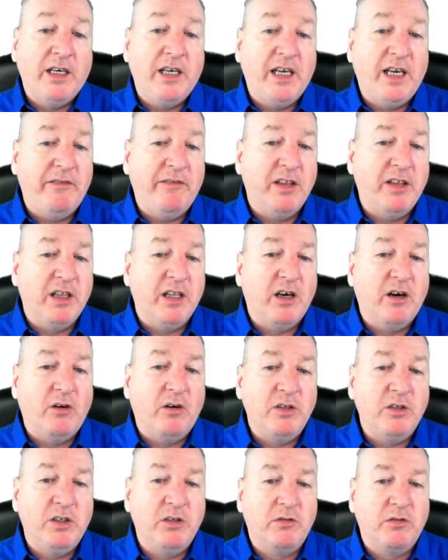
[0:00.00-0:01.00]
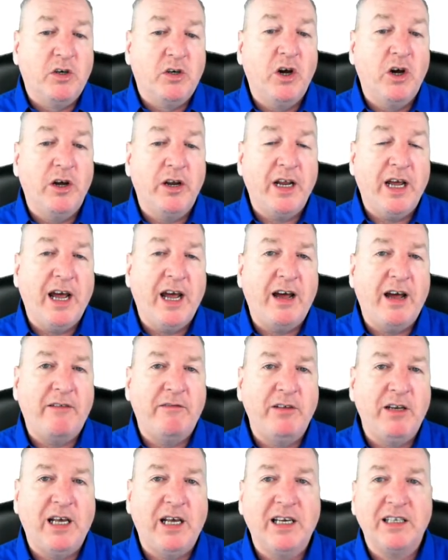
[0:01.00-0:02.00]
even though you could
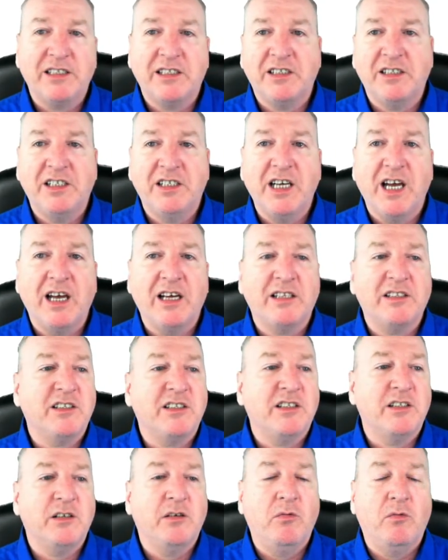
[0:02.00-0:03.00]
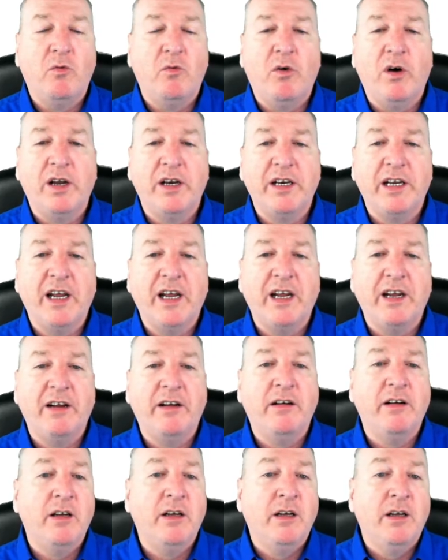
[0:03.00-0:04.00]
have less deaths one
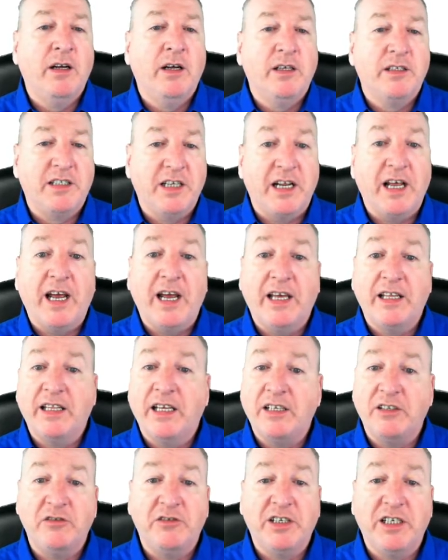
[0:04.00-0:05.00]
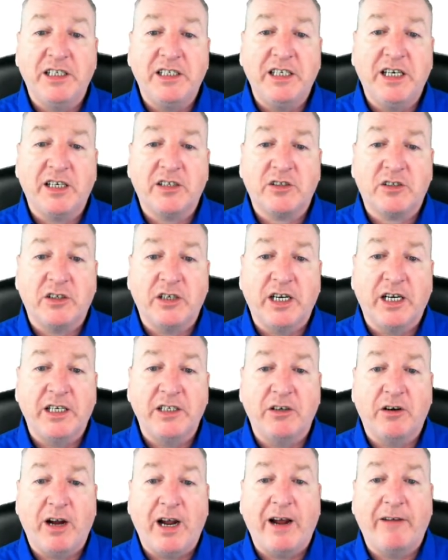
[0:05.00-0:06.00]
day today than you did yesterday,
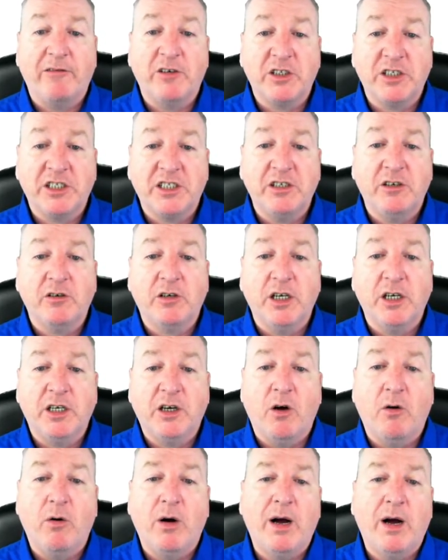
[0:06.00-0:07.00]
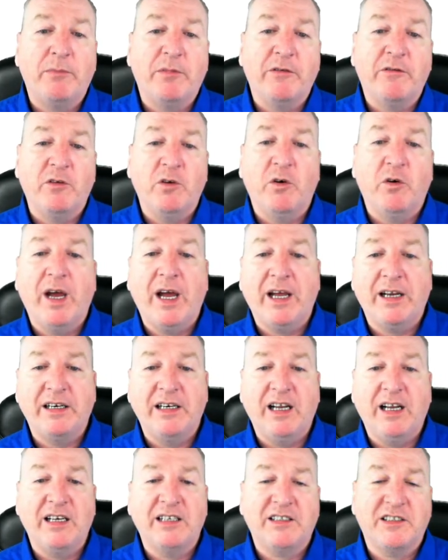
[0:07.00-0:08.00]
your average still could go up if you had
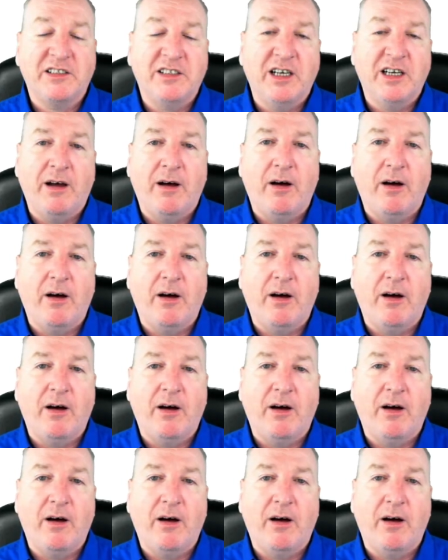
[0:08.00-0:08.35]
a lot